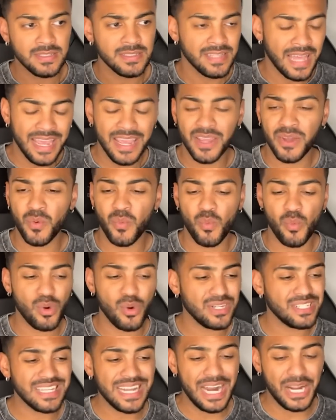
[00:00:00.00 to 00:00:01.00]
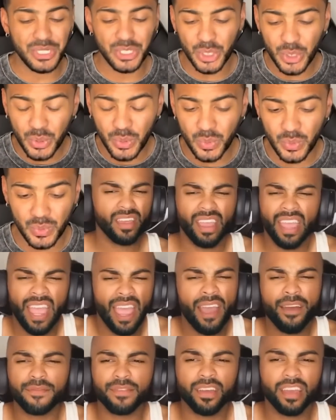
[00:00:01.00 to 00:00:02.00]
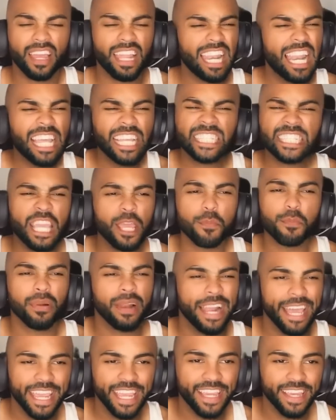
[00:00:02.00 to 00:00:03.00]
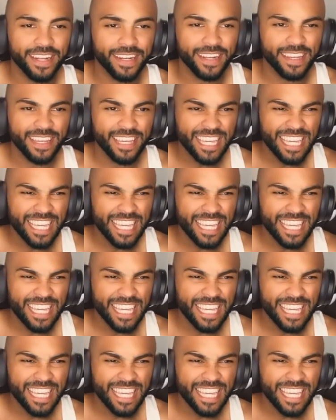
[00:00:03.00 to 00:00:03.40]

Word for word: Dang, what should I do? F it, let's keep playing.